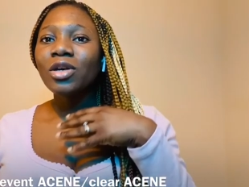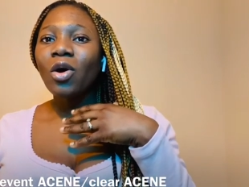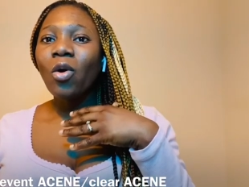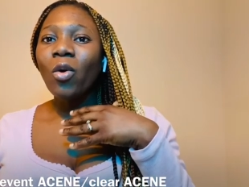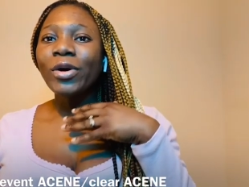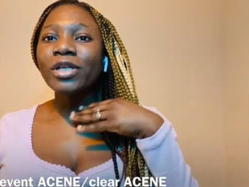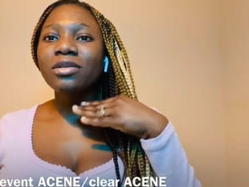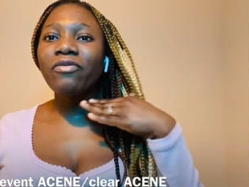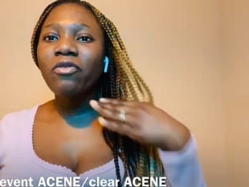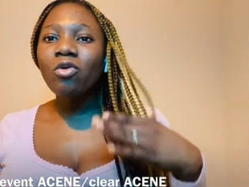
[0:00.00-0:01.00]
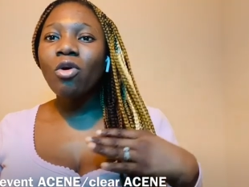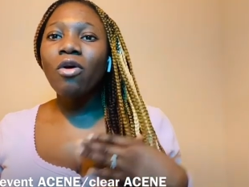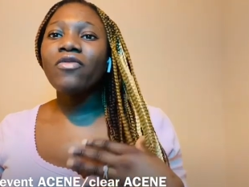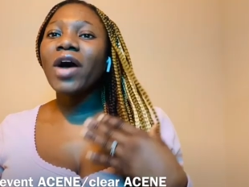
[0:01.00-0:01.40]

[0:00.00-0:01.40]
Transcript: or is full of